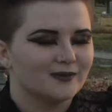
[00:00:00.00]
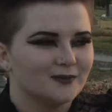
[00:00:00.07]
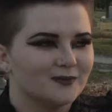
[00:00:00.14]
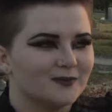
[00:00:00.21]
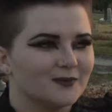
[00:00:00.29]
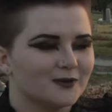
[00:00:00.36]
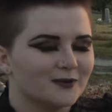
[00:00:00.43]

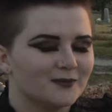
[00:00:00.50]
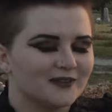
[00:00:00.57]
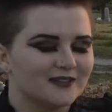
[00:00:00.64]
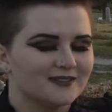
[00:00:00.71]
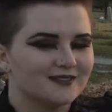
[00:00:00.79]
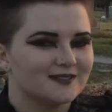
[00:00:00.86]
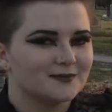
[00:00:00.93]

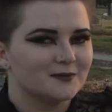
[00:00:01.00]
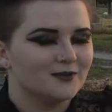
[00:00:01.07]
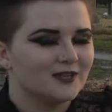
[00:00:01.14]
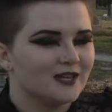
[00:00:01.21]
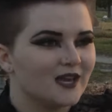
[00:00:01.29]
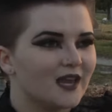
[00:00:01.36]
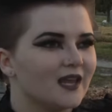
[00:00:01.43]
morbid,
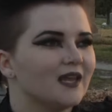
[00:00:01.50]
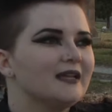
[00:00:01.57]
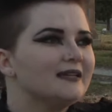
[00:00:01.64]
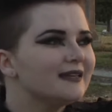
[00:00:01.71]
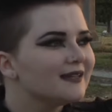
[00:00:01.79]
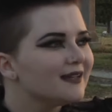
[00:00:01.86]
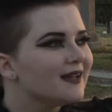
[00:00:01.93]
spooky
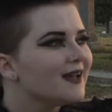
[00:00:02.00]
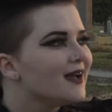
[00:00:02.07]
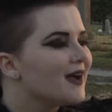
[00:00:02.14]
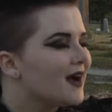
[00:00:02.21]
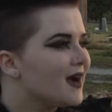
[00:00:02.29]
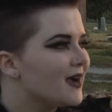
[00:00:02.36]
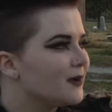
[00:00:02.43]
kid,
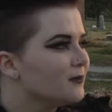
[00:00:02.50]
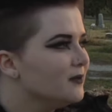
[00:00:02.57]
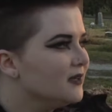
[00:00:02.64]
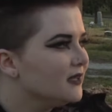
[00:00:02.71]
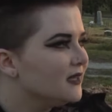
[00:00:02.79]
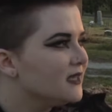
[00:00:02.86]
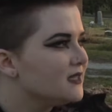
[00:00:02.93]
I
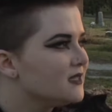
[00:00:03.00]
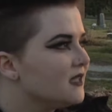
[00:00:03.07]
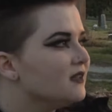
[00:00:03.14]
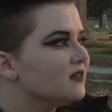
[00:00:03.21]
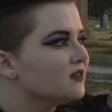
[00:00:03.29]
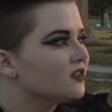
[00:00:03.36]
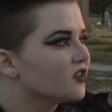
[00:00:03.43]
really
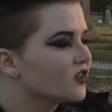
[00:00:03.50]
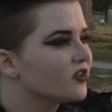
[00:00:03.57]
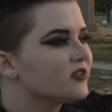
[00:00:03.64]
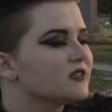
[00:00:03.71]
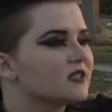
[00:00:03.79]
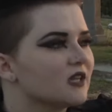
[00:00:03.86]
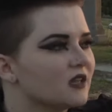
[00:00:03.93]
didn't
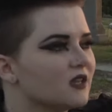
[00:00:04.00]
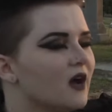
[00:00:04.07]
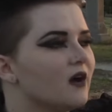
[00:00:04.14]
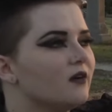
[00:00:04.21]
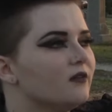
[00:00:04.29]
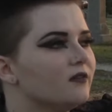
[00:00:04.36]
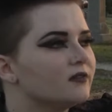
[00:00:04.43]
learn to
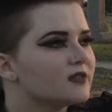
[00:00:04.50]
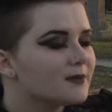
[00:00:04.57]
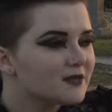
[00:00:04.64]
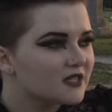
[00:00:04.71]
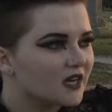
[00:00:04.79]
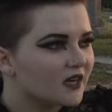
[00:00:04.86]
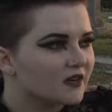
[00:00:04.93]
love
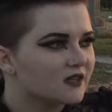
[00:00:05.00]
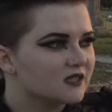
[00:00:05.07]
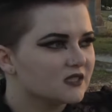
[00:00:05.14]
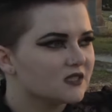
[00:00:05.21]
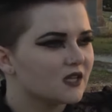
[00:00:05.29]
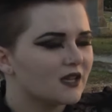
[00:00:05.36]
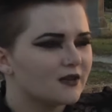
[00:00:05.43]
cemeteries
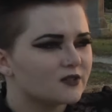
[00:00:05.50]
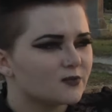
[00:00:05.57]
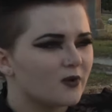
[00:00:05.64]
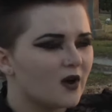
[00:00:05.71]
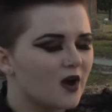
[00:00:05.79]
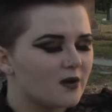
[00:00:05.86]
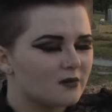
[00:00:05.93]
until I was
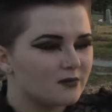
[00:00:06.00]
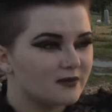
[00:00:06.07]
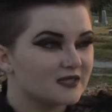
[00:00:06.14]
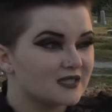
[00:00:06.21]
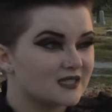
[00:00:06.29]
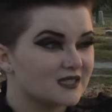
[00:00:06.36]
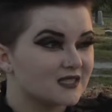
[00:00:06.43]
probably
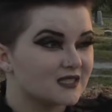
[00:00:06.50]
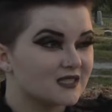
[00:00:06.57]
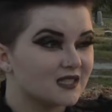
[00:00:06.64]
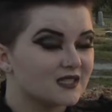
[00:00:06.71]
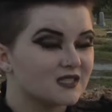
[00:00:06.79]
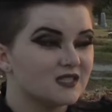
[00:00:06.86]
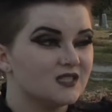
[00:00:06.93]

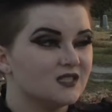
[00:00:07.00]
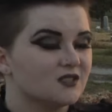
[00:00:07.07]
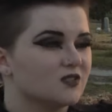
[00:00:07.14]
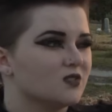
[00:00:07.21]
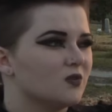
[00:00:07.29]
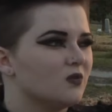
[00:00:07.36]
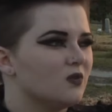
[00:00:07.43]
16
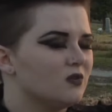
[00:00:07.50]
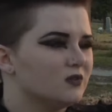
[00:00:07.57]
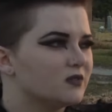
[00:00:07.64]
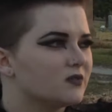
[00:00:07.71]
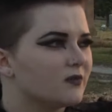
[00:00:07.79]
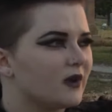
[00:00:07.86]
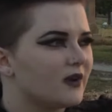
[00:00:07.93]
years
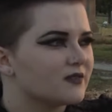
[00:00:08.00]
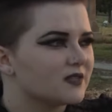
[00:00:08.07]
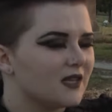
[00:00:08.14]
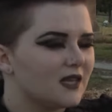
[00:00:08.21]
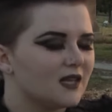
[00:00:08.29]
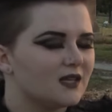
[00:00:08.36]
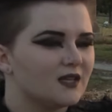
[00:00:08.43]
old. When I was a
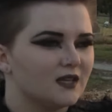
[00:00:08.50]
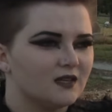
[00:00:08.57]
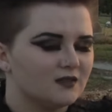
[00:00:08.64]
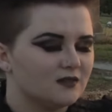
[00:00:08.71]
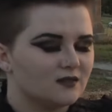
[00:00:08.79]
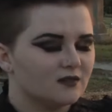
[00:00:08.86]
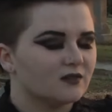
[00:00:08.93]
kid, they
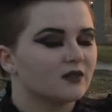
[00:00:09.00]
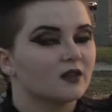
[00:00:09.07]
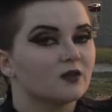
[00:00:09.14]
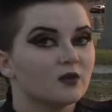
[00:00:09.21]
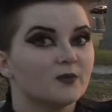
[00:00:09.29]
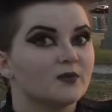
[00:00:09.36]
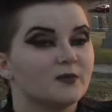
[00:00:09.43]

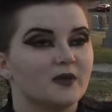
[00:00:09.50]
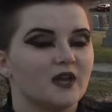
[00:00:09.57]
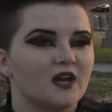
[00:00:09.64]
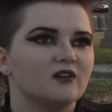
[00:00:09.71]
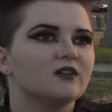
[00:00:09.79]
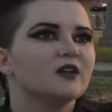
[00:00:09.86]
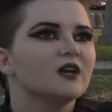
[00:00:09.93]
creeped me
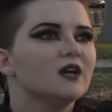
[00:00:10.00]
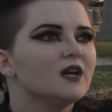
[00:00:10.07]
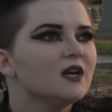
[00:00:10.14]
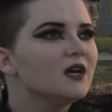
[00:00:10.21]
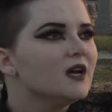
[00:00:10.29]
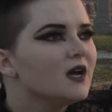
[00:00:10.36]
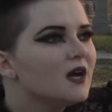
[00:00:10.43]
out.
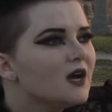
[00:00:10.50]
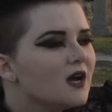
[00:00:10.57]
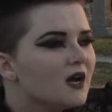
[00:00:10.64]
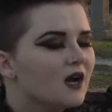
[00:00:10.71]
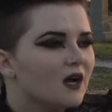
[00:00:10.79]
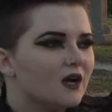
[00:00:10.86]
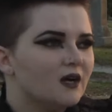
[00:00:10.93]

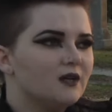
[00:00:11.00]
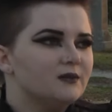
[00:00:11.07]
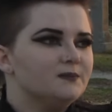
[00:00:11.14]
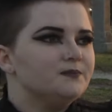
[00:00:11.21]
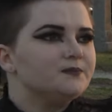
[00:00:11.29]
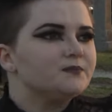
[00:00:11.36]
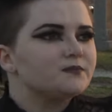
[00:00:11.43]
I